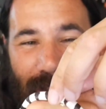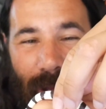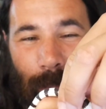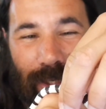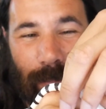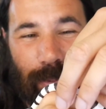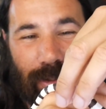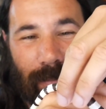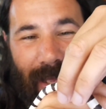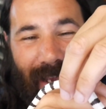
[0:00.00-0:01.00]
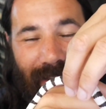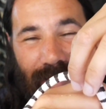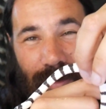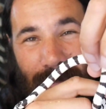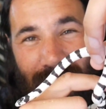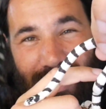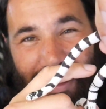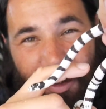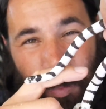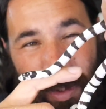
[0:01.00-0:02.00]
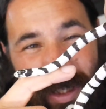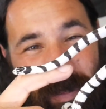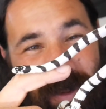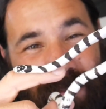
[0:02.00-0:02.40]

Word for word: I'm gonna put her back in her bin because we're gonna be